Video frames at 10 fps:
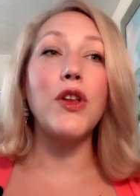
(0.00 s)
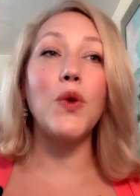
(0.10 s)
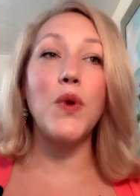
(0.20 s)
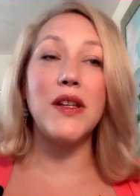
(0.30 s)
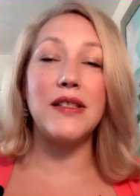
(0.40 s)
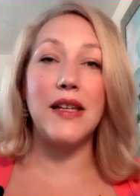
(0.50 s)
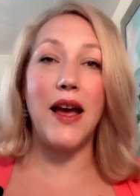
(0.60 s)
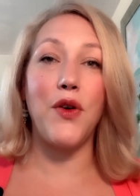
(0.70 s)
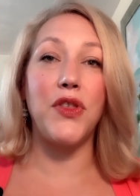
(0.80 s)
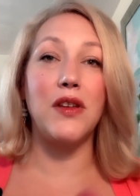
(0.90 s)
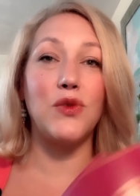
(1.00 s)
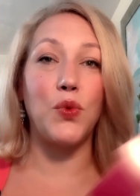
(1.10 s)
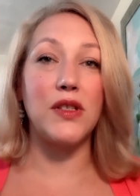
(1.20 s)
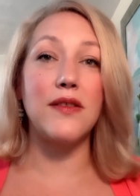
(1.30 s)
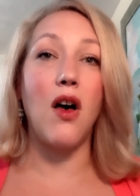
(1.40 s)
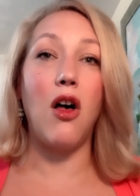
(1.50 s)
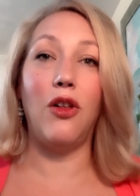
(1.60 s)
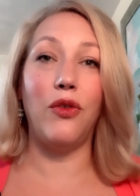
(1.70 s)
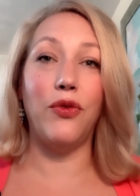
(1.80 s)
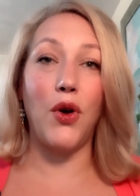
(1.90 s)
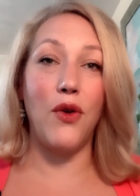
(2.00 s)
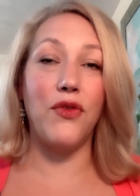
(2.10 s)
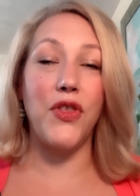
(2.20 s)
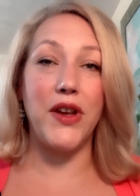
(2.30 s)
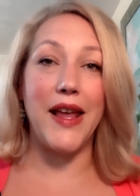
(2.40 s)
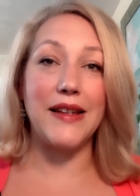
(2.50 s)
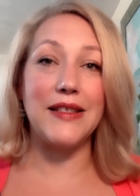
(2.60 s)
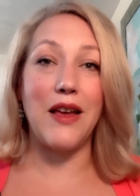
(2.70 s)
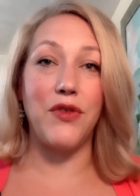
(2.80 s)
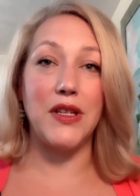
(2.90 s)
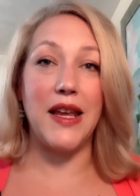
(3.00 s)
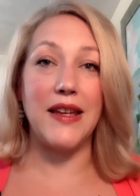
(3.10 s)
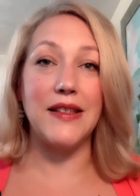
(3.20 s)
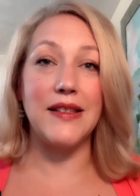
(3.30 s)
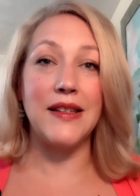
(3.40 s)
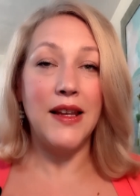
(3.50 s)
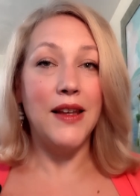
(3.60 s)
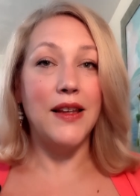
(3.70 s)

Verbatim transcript: do you want to see how things resolve over the next seven days?